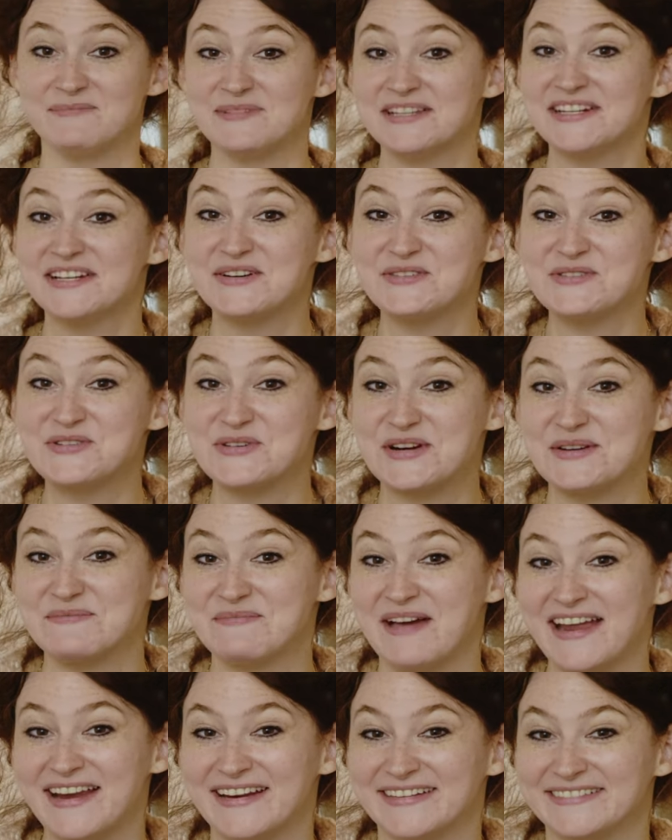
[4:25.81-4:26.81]
I'm gonna go join
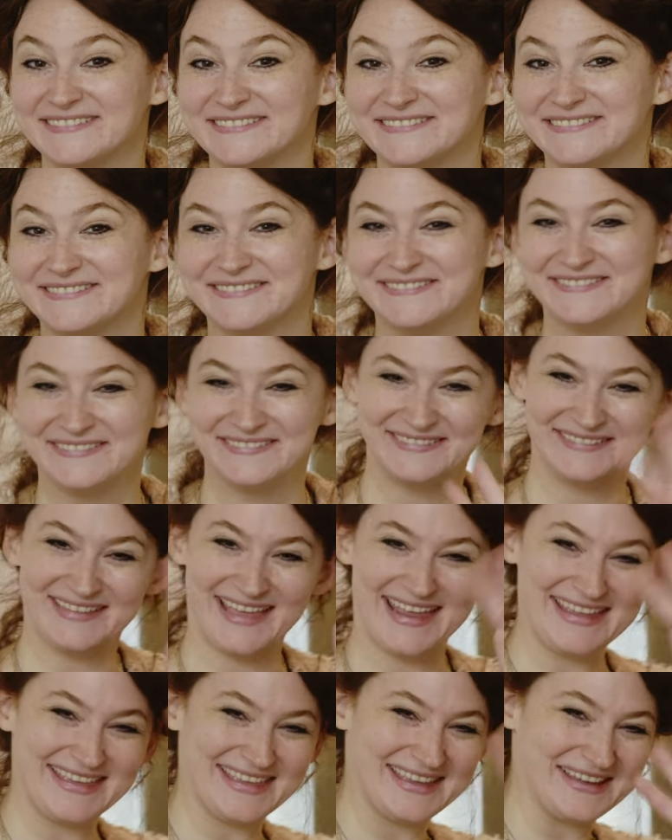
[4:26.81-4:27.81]
mine.
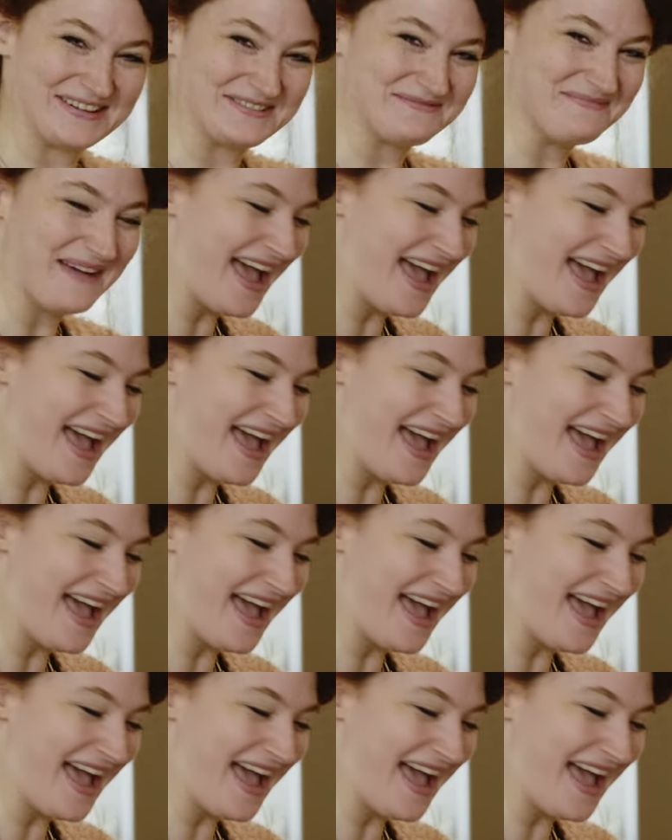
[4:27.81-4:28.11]
Thank you,